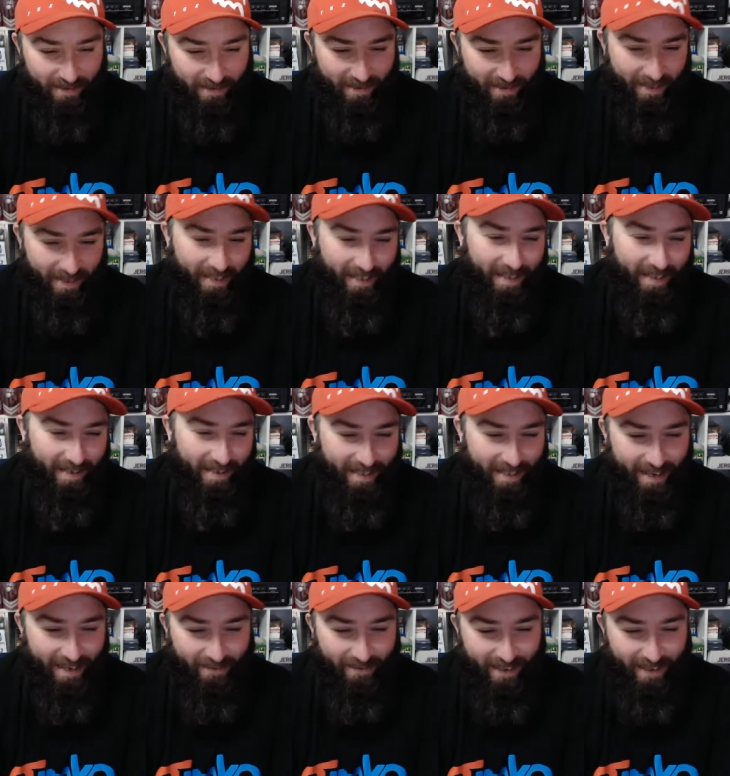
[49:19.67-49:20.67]

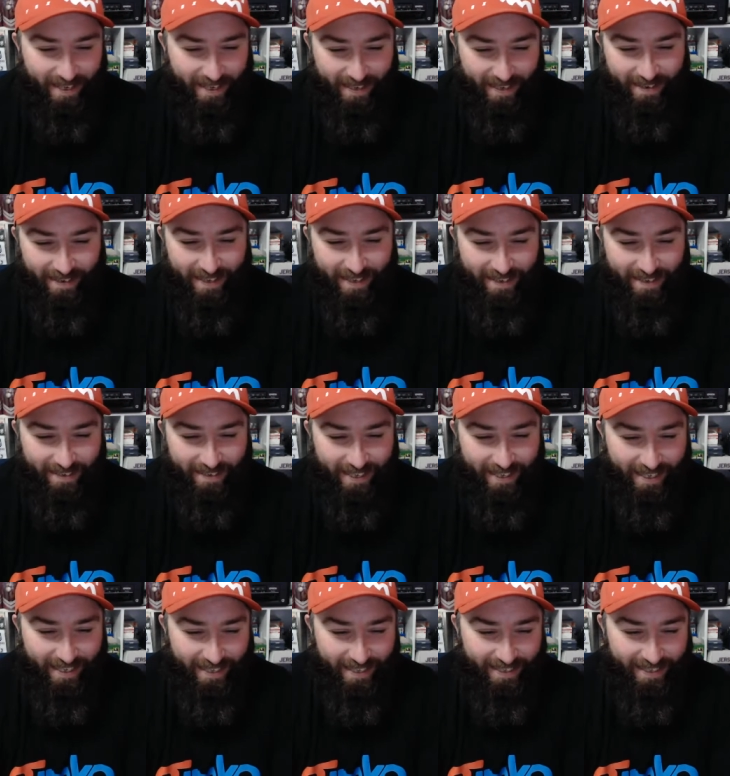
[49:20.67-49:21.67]
Stevic, you know, here
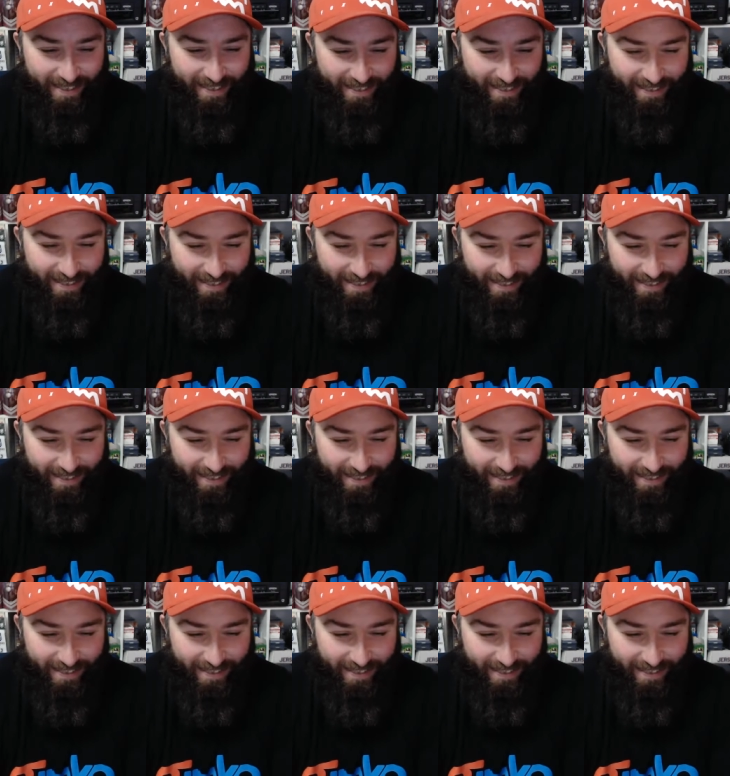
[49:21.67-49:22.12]
he is.